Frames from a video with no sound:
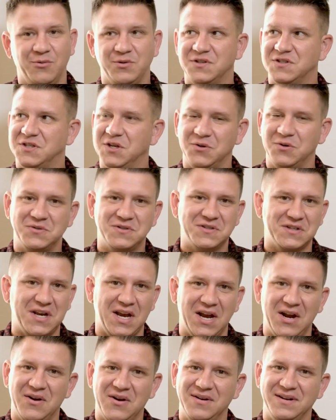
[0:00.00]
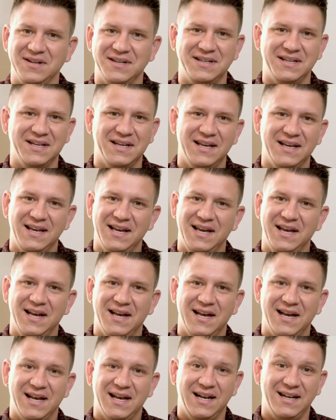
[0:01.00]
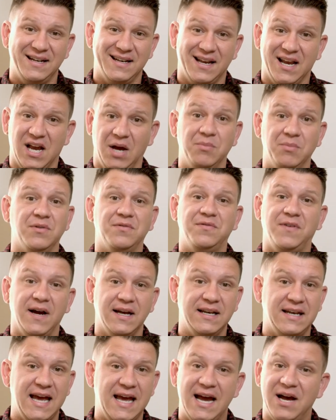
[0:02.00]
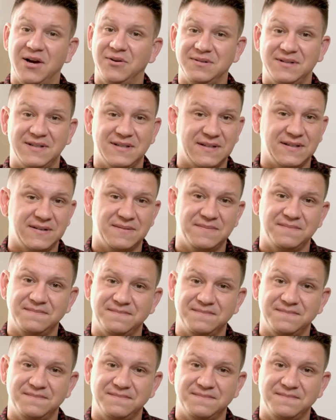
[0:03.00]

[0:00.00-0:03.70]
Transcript: I was so scared and and come to find out